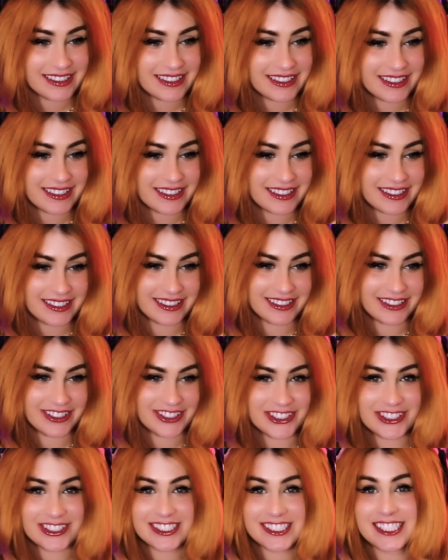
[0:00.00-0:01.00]

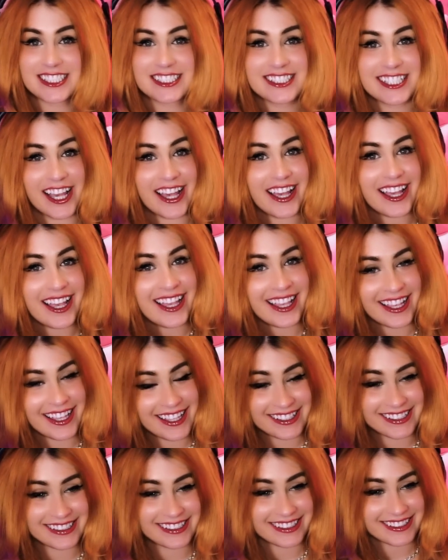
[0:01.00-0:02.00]
Yeah.
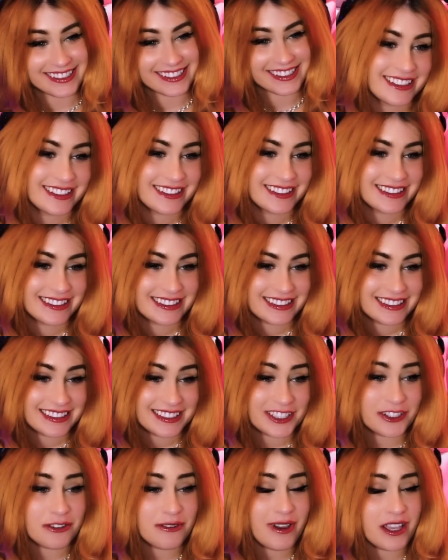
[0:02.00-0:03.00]

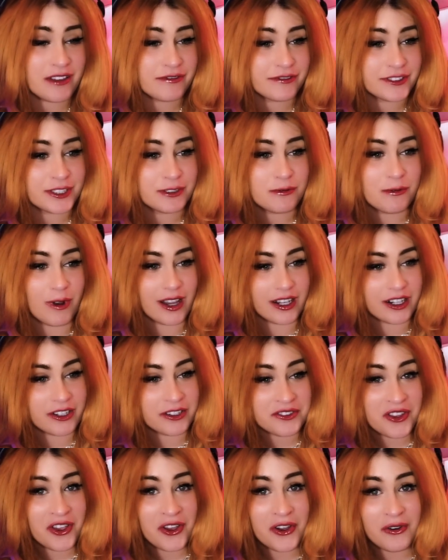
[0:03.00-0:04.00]
You know, after
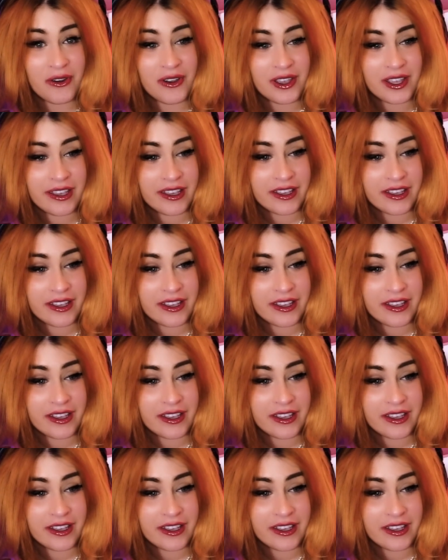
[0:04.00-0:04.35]
Wano though...